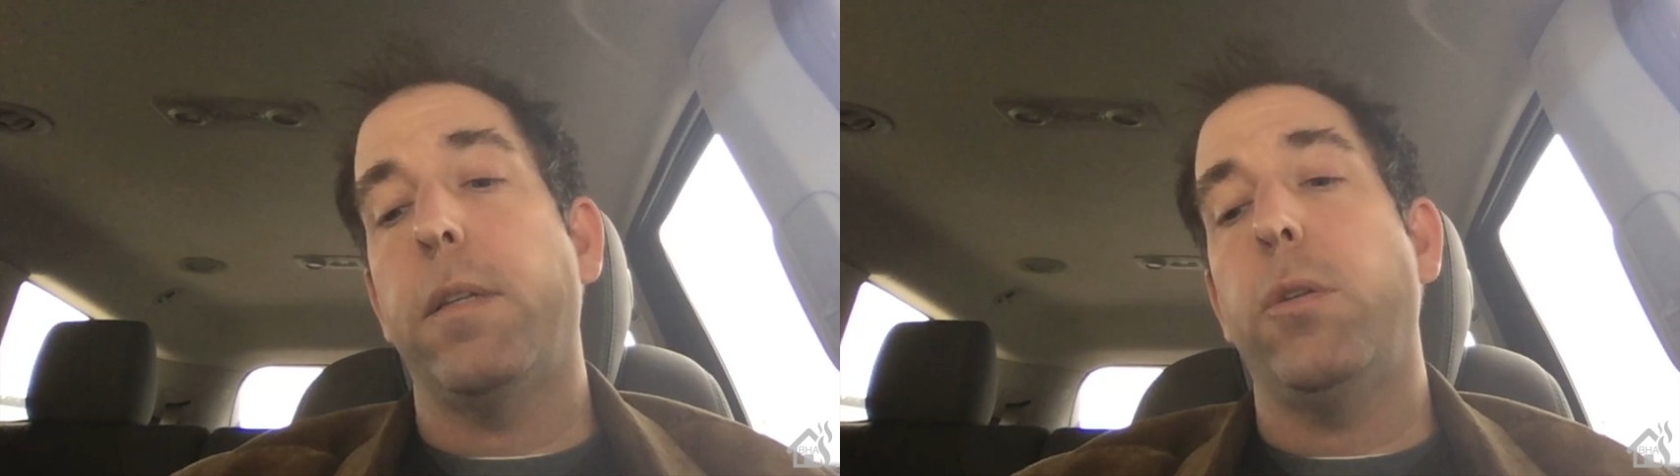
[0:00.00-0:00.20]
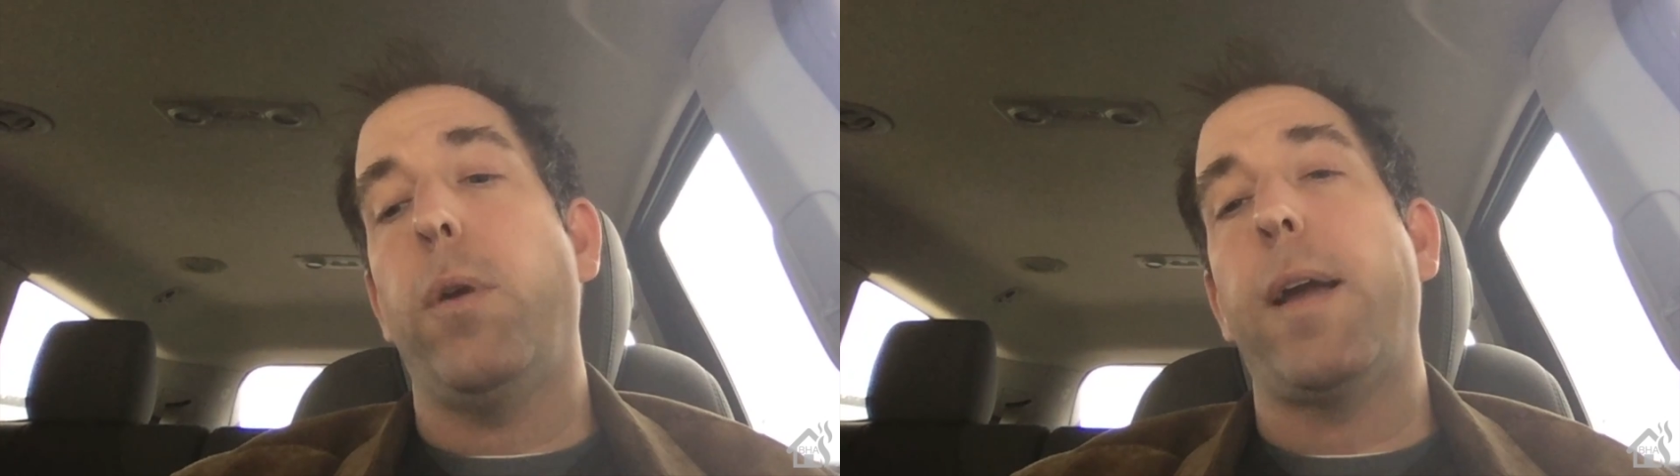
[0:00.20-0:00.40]

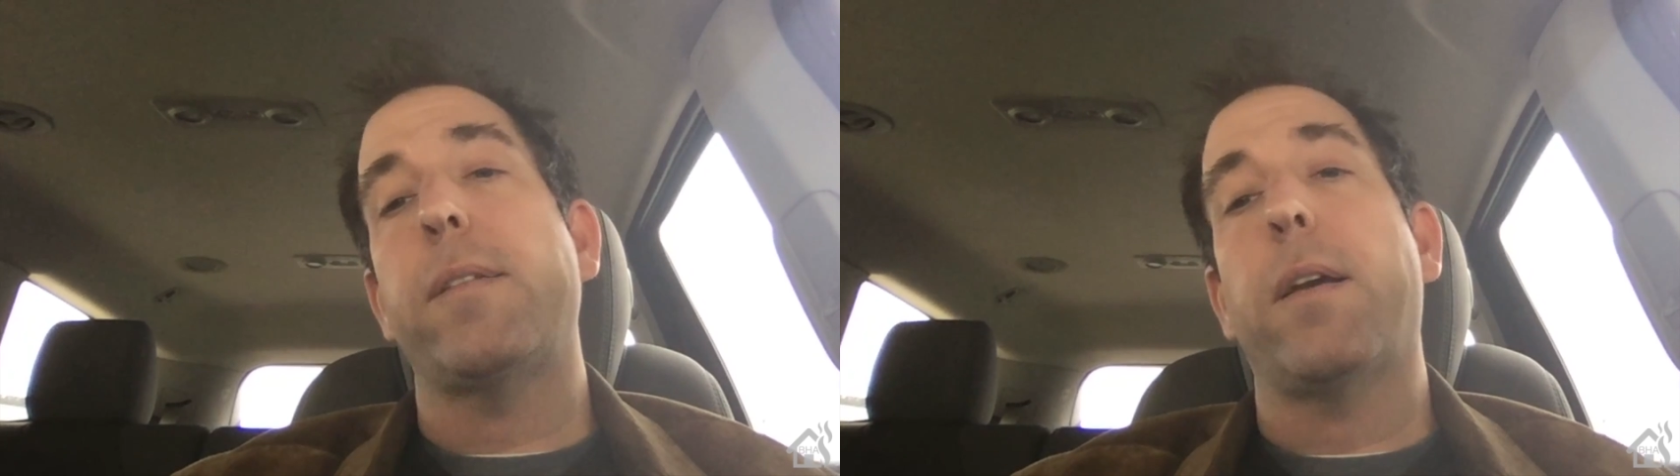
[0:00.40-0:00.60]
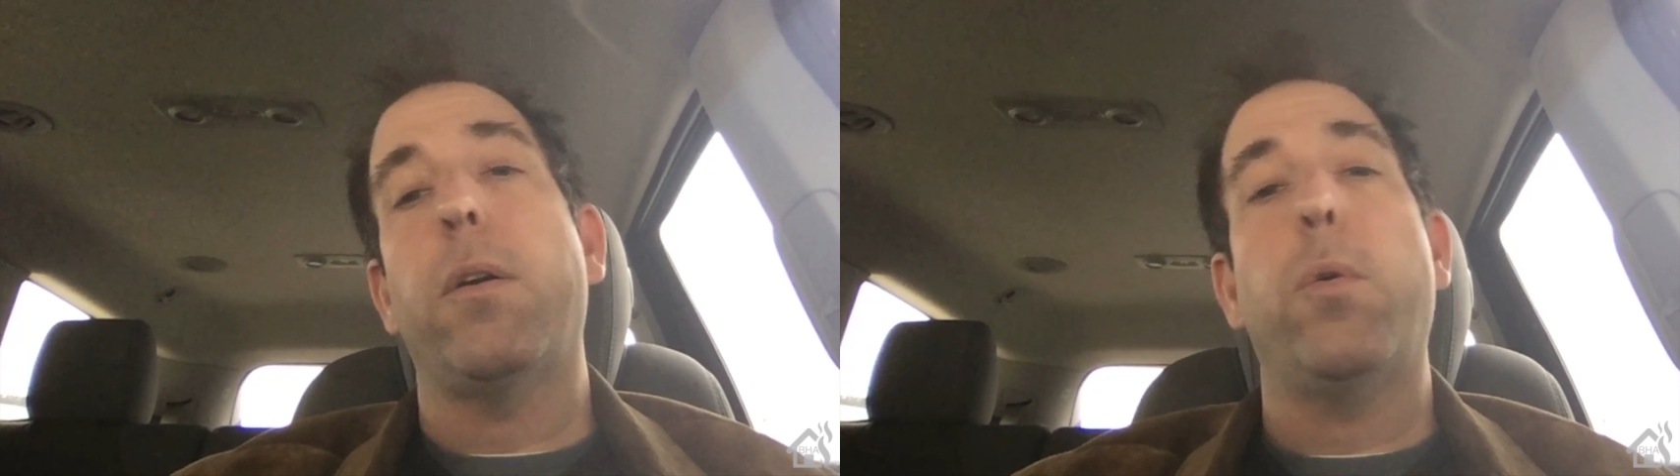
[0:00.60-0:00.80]
the new
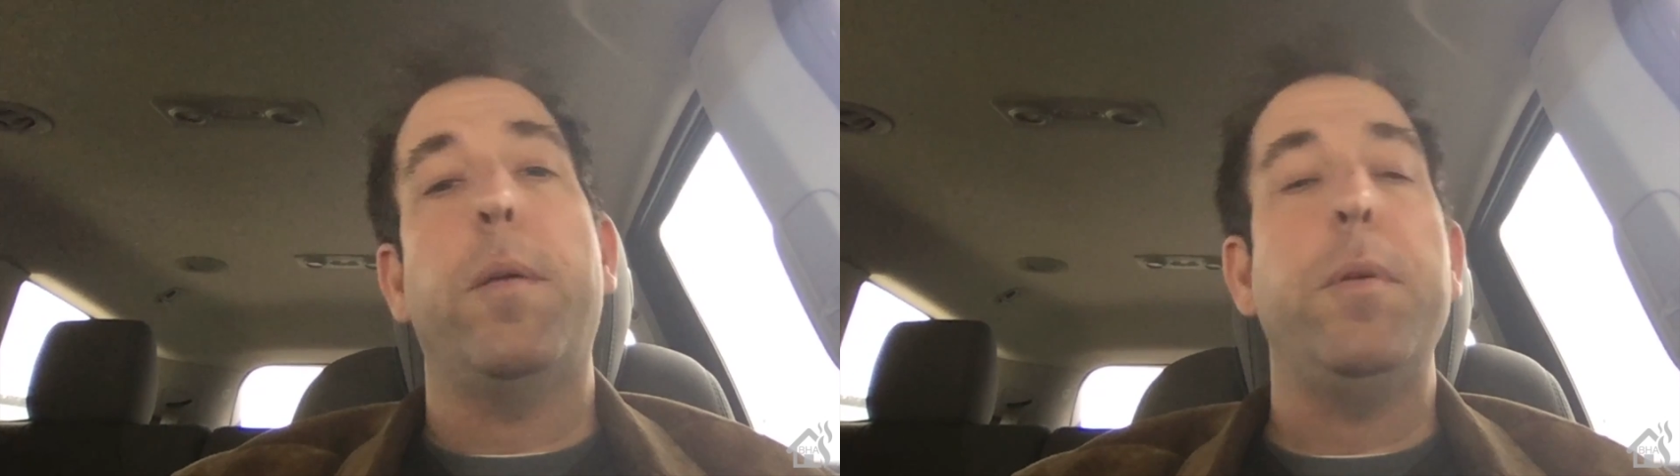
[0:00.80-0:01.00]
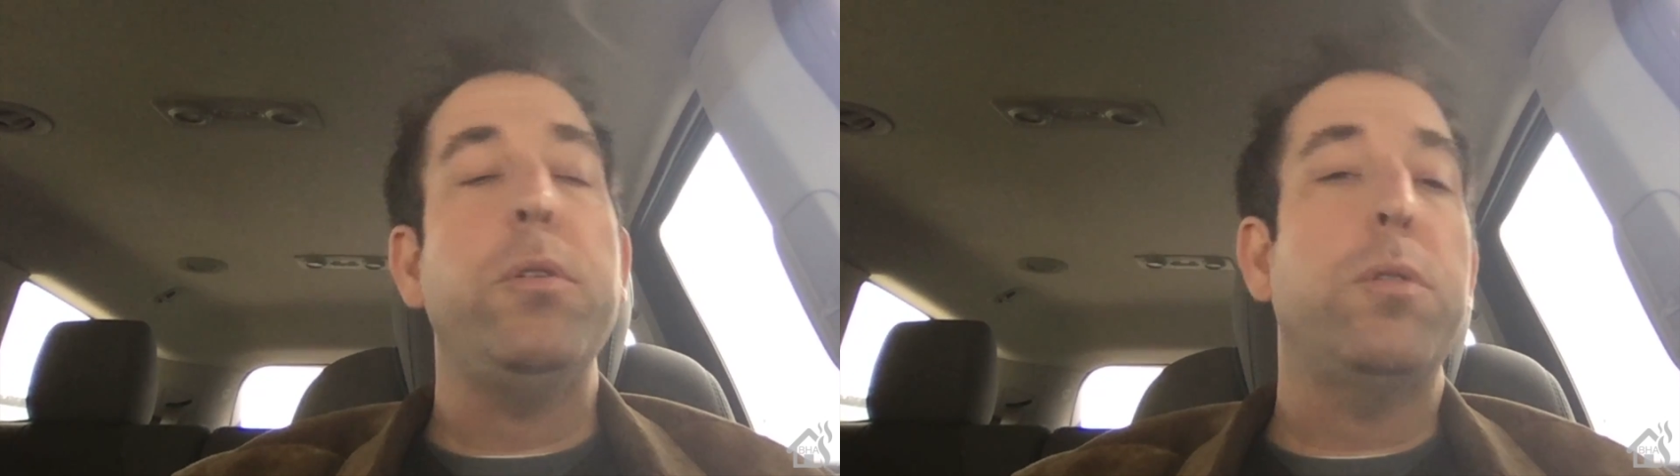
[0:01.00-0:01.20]
Hass.io
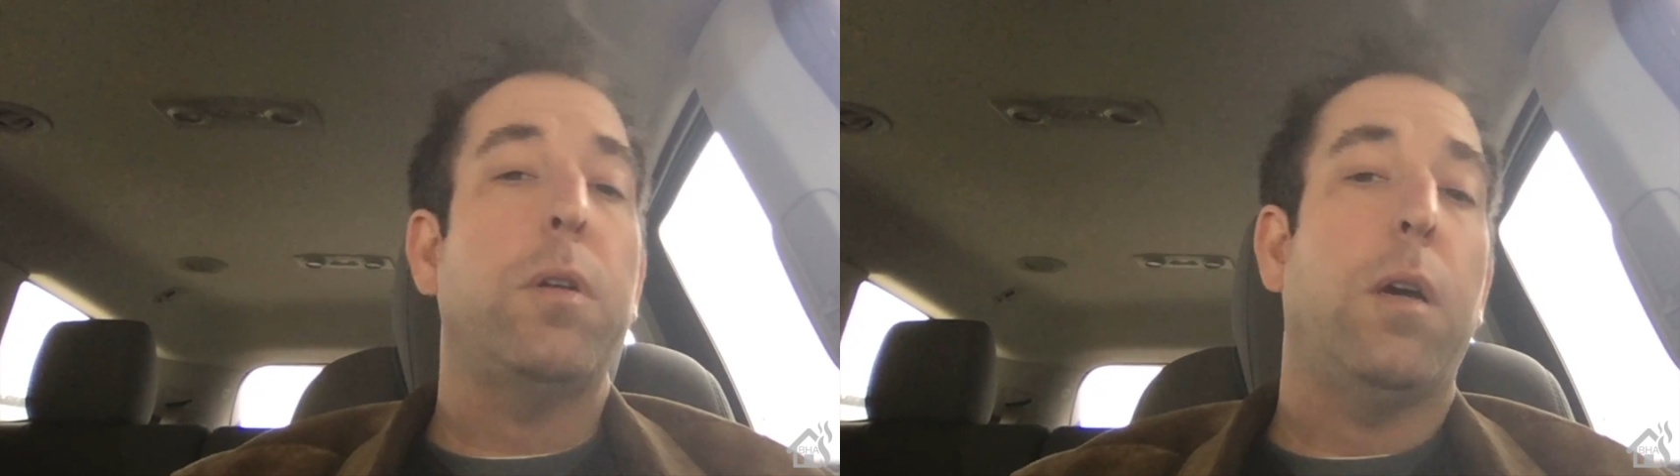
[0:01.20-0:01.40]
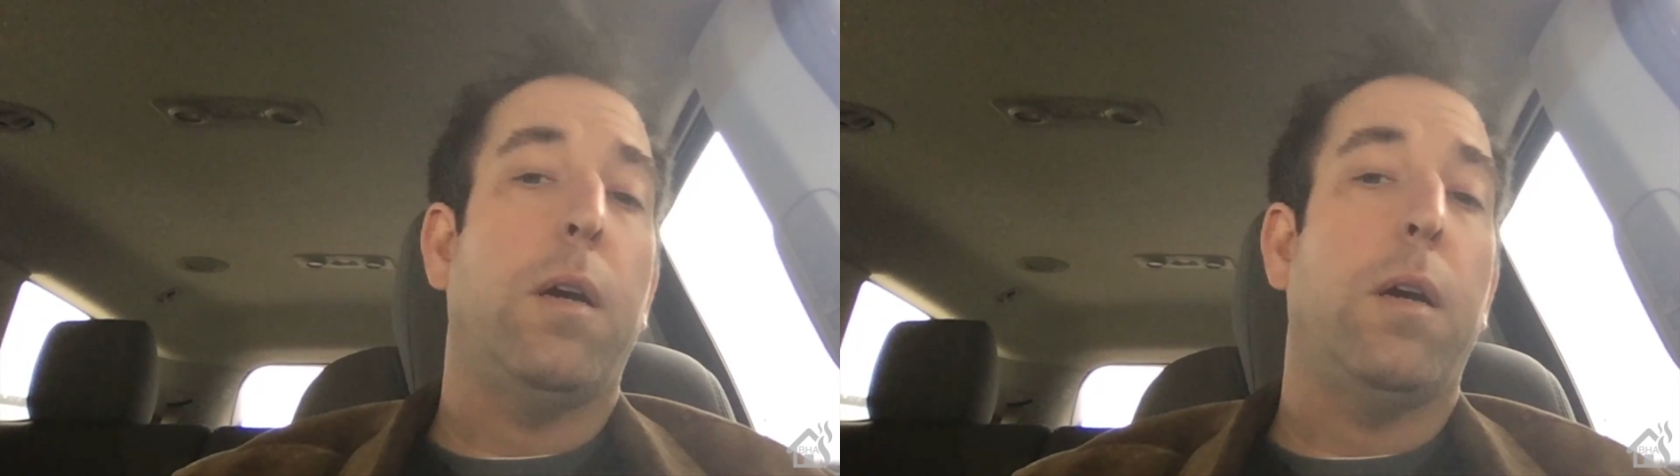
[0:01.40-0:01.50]
image.